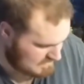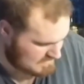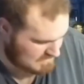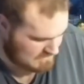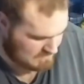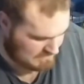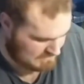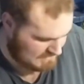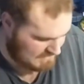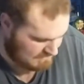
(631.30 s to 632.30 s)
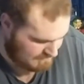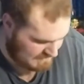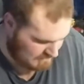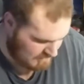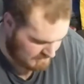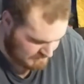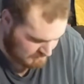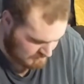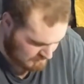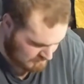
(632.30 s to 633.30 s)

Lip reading: It's going to be a little bit larger.